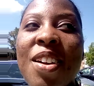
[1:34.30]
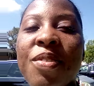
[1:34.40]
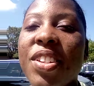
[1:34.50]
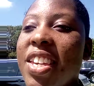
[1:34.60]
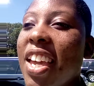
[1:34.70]

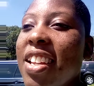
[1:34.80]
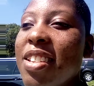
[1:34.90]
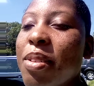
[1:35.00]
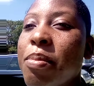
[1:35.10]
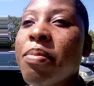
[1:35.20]
for the
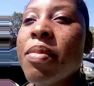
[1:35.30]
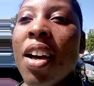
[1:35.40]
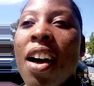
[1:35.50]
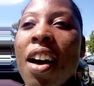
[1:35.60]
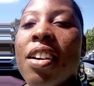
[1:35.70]
kingdom
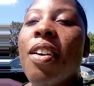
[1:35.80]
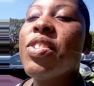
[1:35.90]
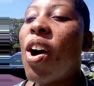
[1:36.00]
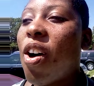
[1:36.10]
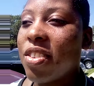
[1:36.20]
of
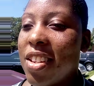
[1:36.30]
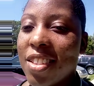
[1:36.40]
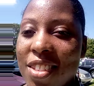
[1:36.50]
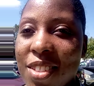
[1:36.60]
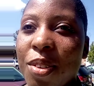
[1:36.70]
darkness?